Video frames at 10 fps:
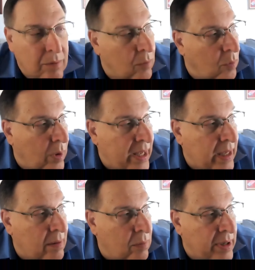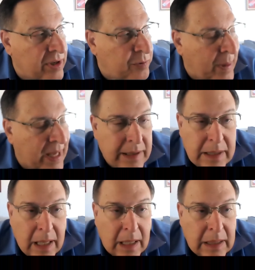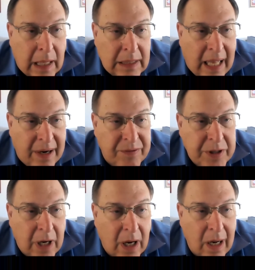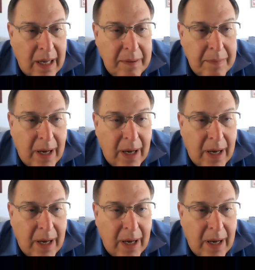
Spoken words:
we spent a lot of time,